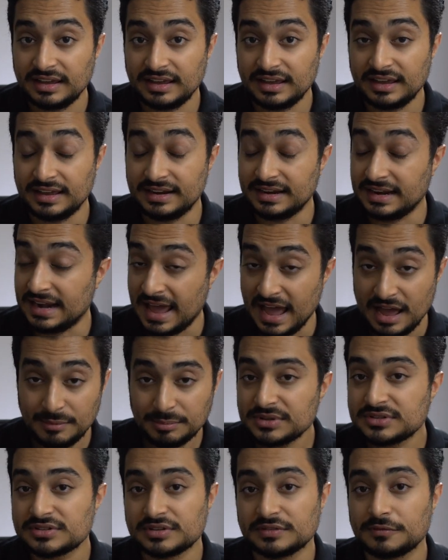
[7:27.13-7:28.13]
And it
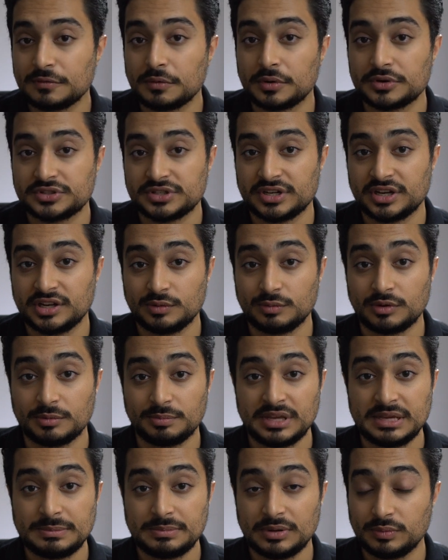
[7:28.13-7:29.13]
happens, unfortunately, where
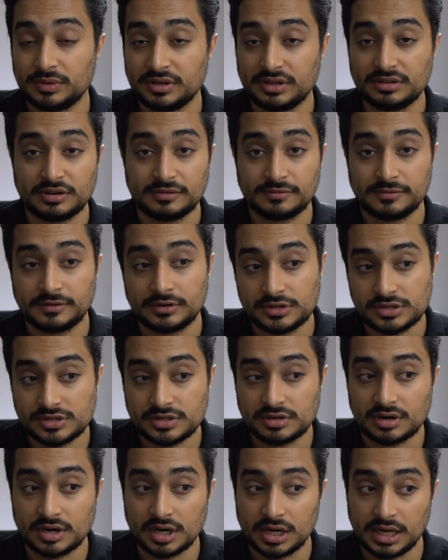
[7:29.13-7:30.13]
people within their first
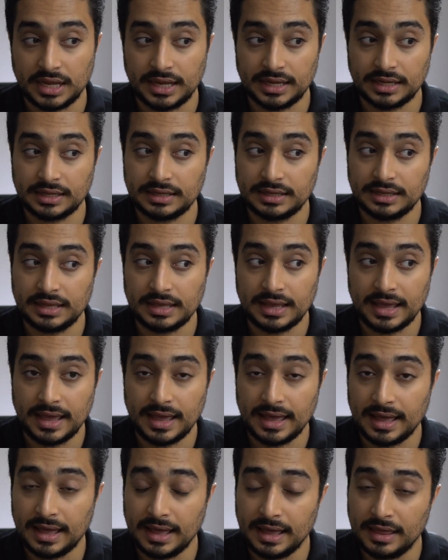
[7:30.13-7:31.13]
year are like,
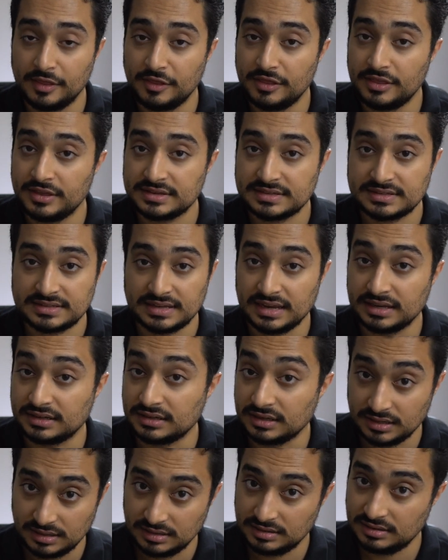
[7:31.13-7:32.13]
yeah, this ain't
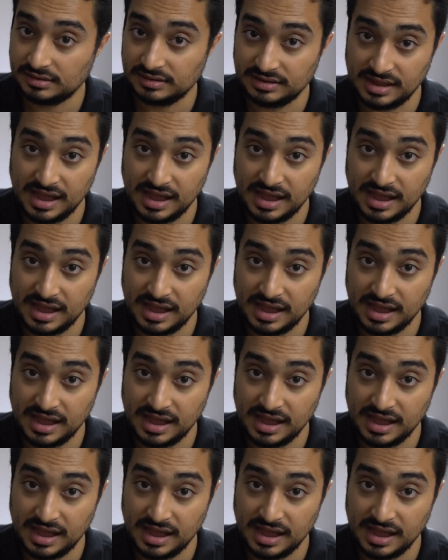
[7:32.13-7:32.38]
it.